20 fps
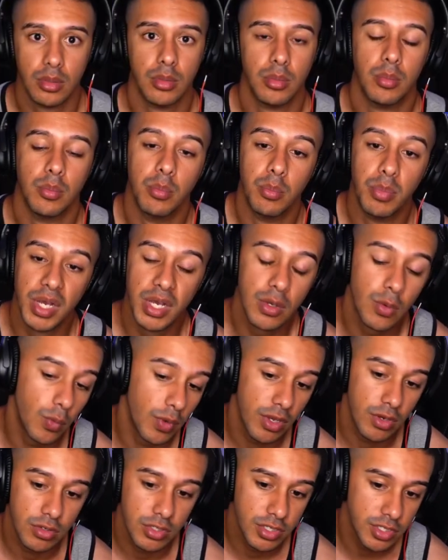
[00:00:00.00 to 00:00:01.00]
But
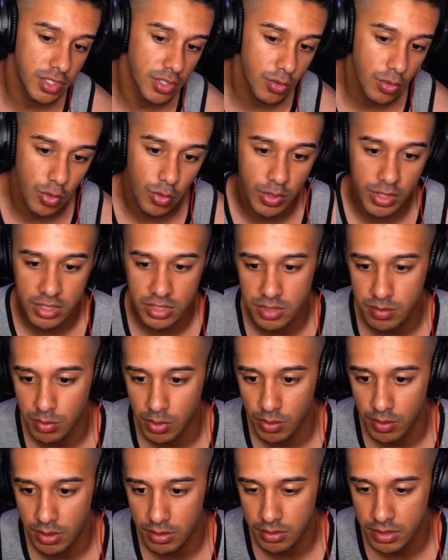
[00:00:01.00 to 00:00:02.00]
we are still going to
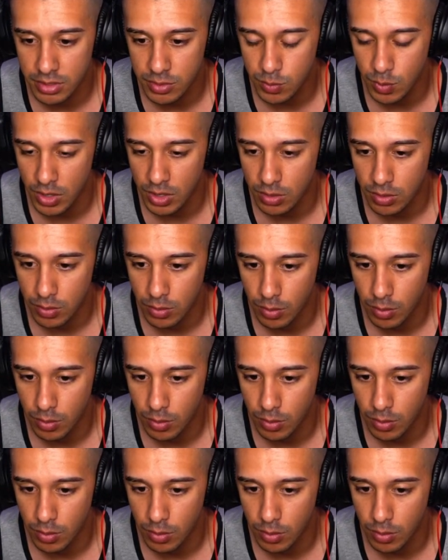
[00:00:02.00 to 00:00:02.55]
smart route this route.